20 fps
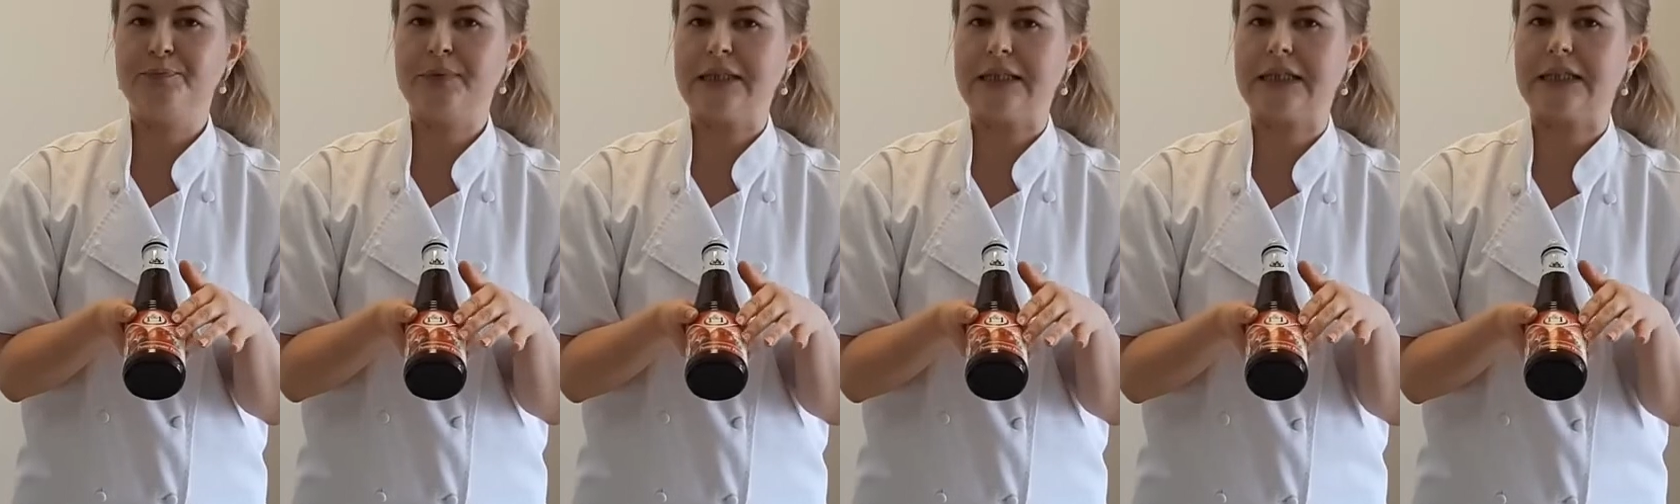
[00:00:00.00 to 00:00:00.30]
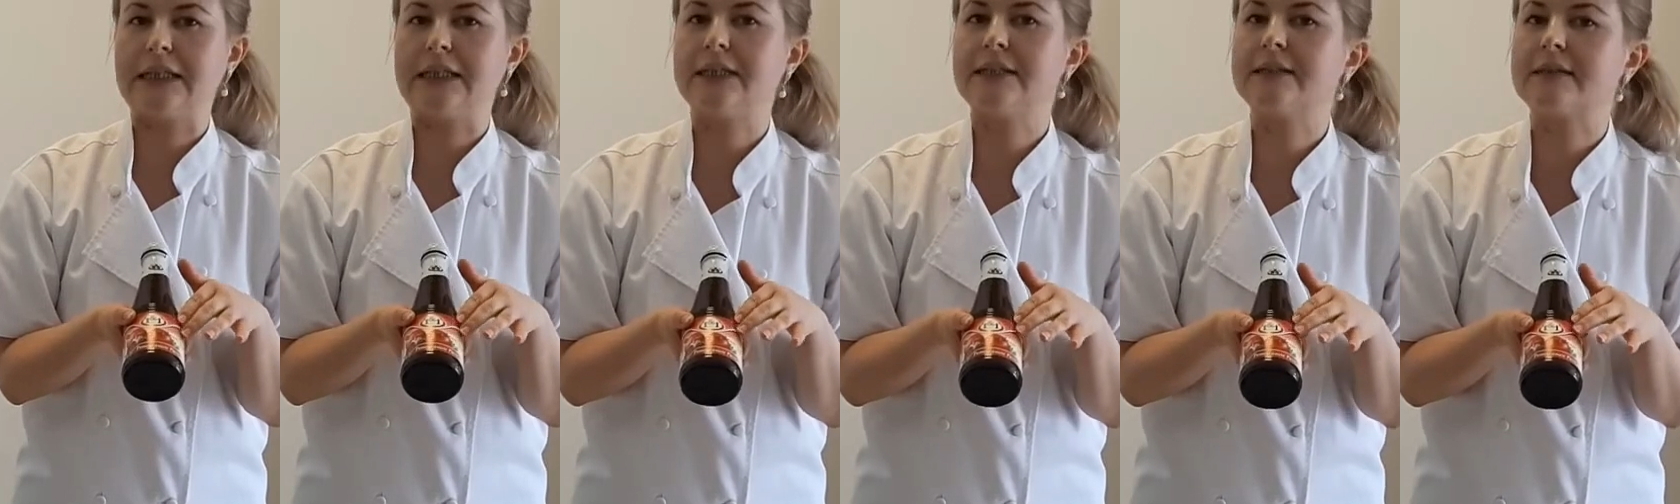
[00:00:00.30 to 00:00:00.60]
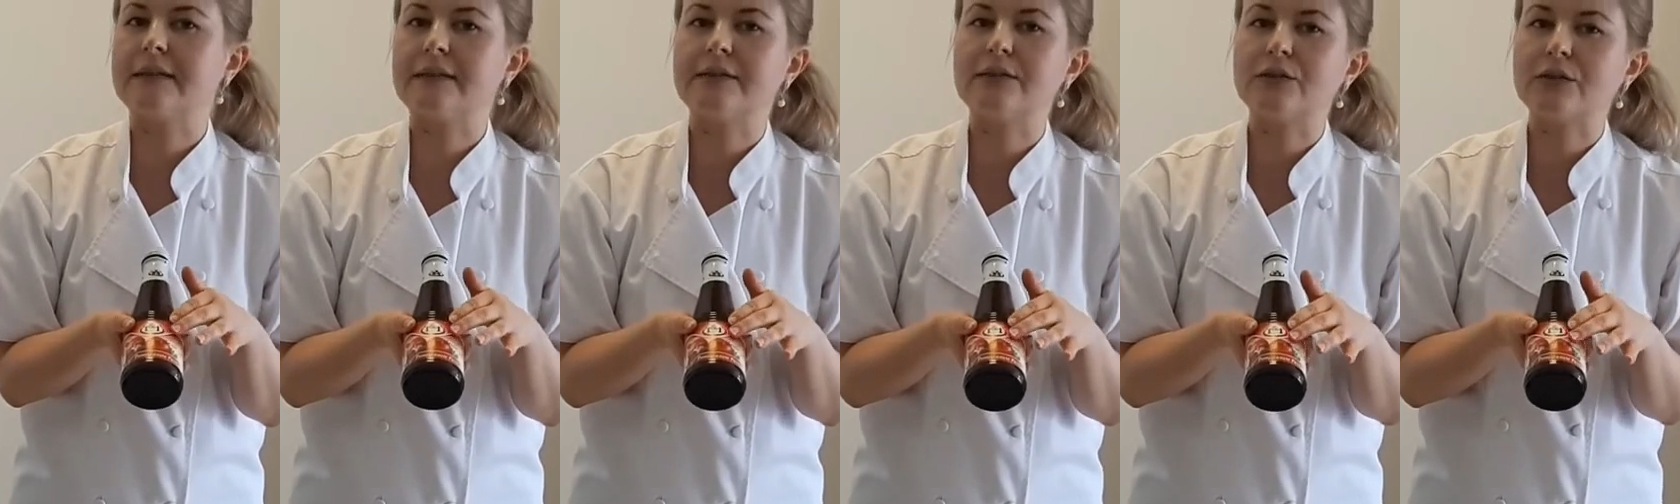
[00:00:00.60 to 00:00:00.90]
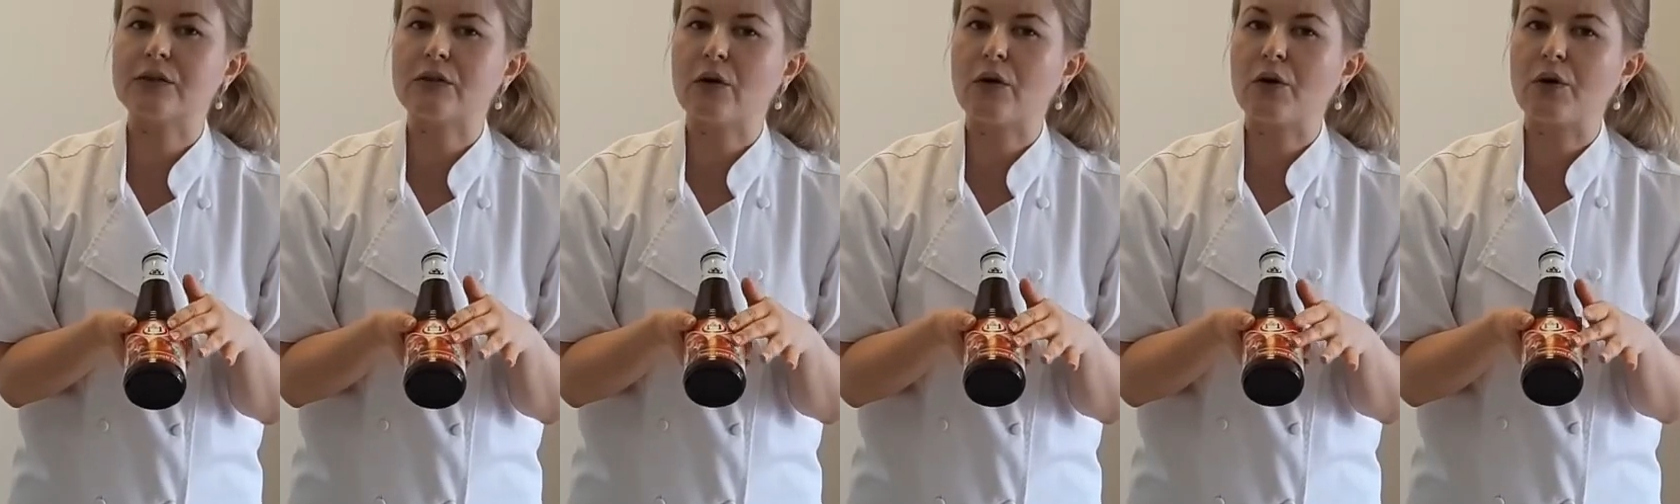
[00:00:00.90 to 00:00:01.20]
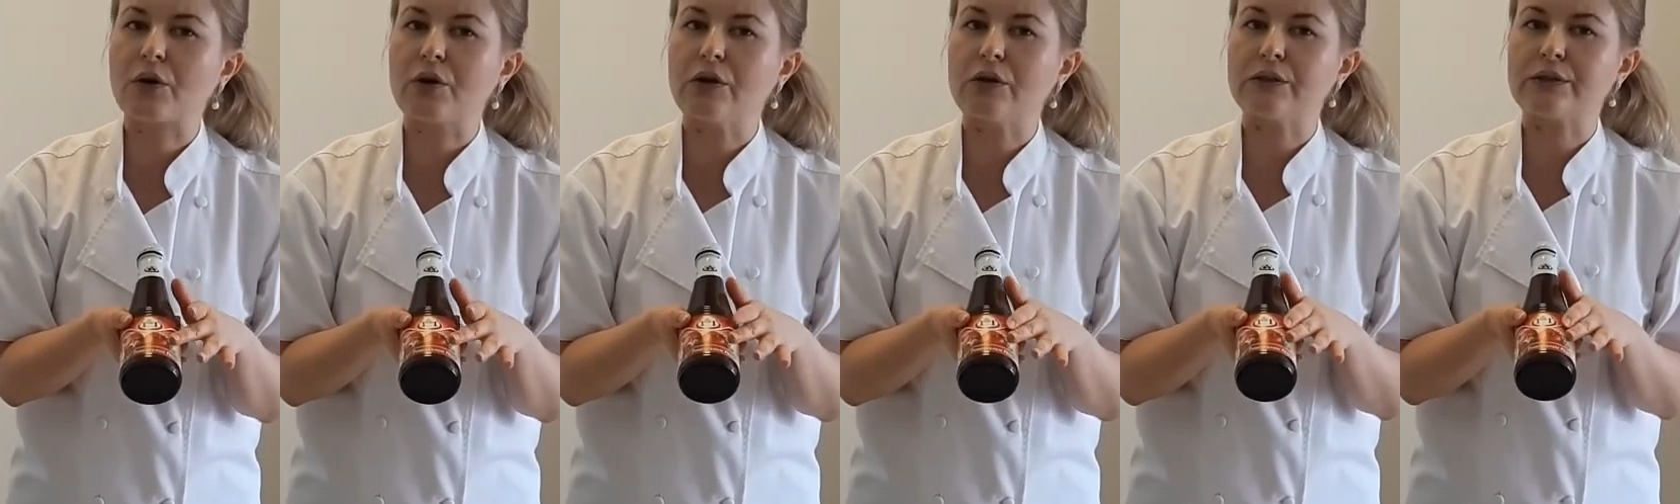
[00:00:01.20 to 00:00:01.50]
Middle Eastern
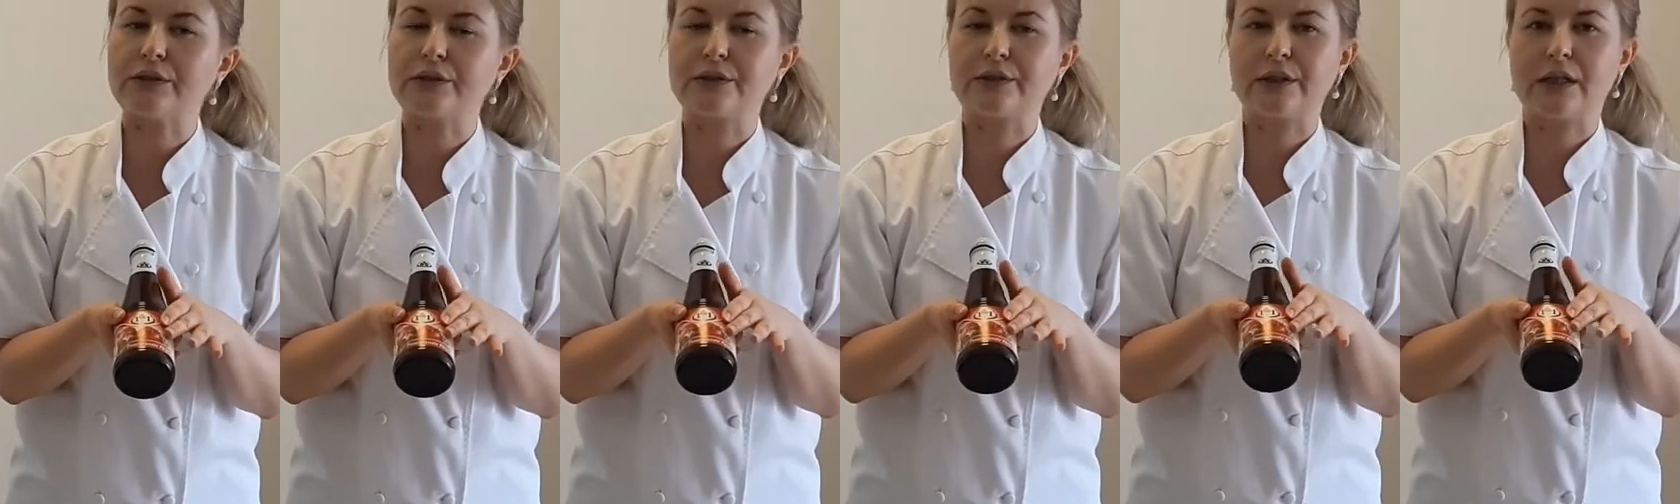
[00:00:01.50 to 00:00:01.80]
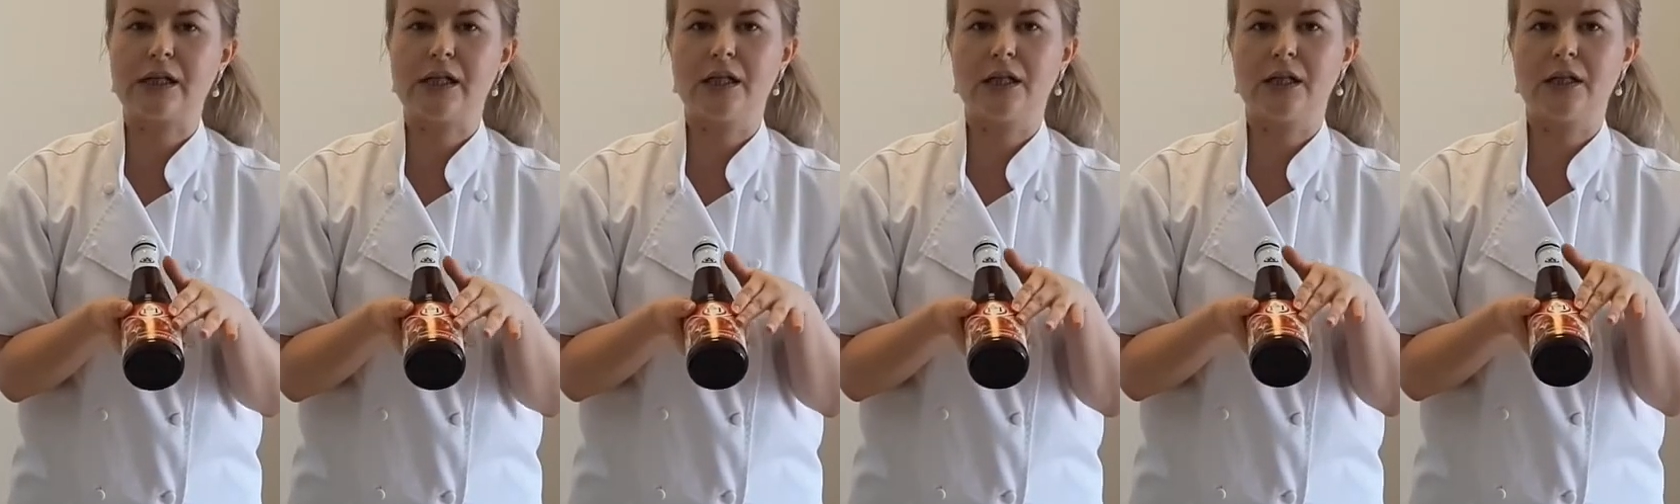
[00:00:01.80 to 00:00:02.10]
stores,